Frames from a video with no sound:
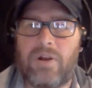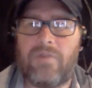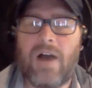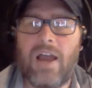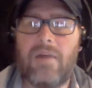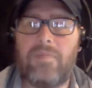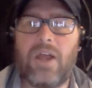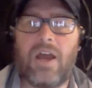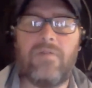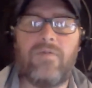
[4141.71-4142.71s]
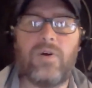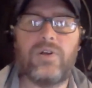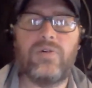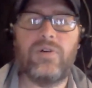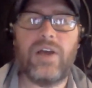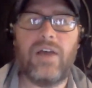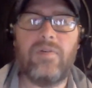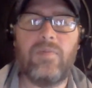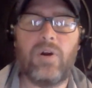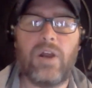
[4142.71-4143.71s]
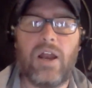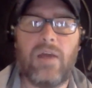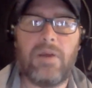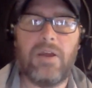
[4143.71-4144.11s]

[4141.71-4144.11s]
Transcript: But if I apply a force to a diving board and I